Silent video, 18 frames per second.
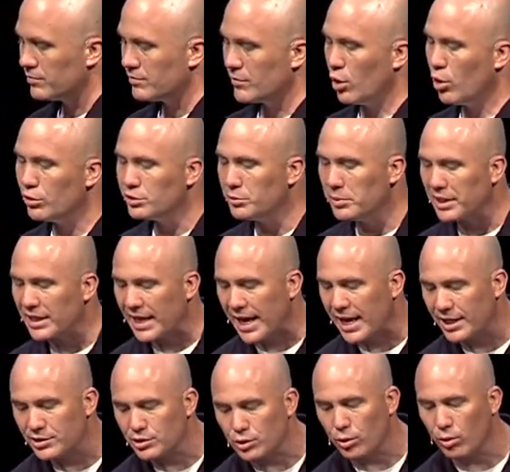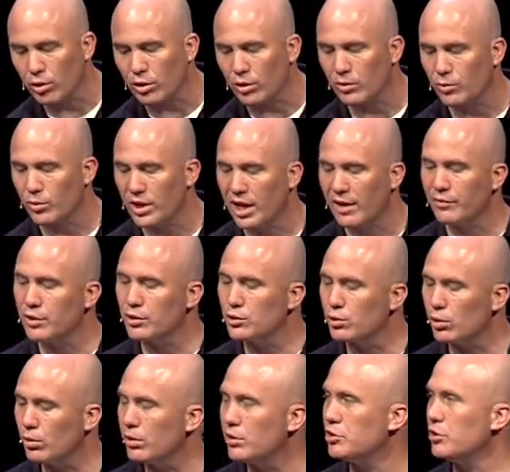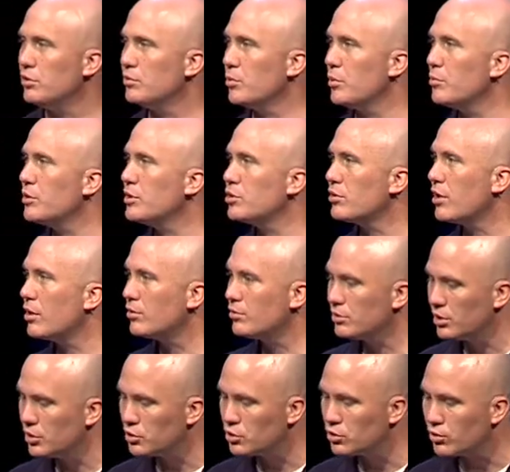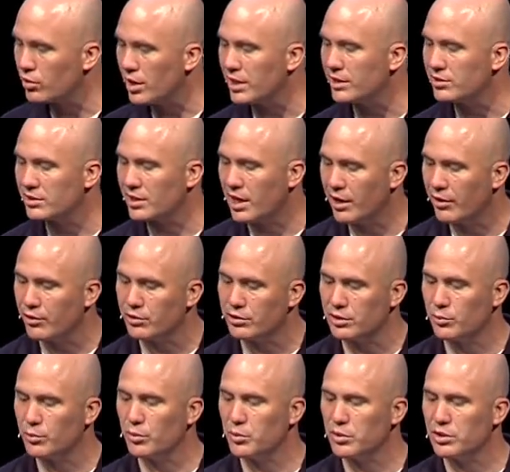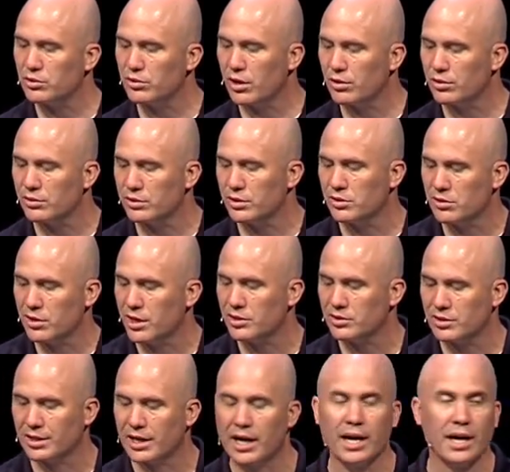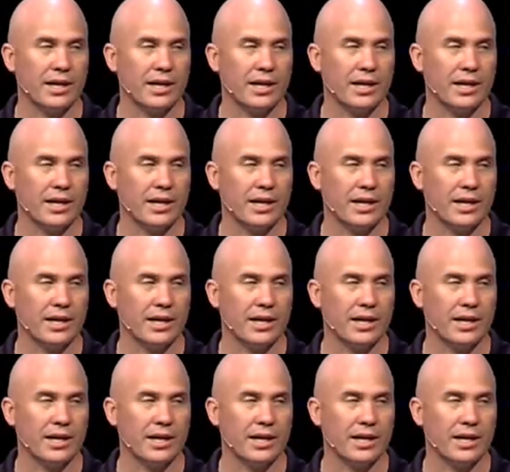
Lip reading: Ultimately, at its core, we have control issues when we struggle to trust others and when we struggle to trust God.